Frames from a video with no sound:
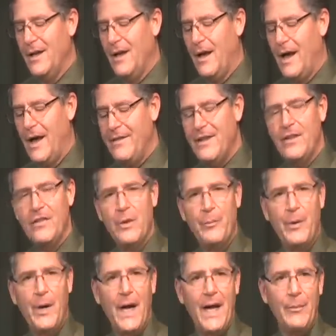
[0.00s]
I think the
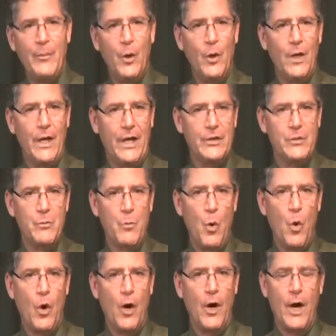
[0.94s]
Bible is
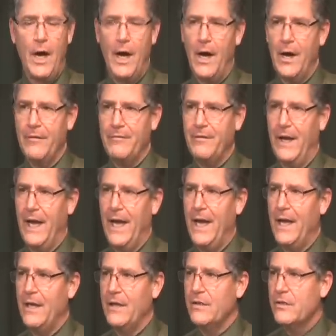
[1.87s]
more of
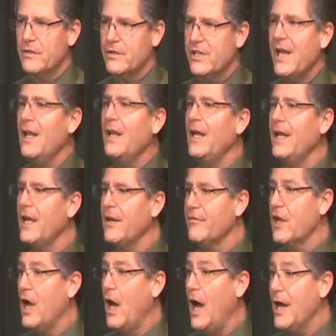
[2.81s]
a telling
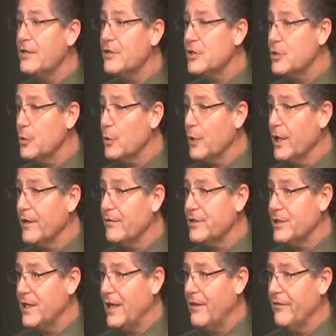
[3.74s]
of God's story of
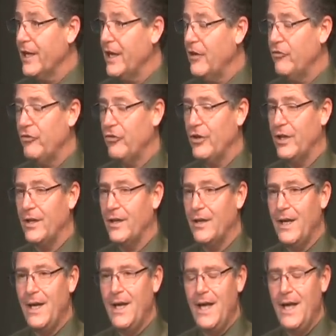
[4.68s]
salvation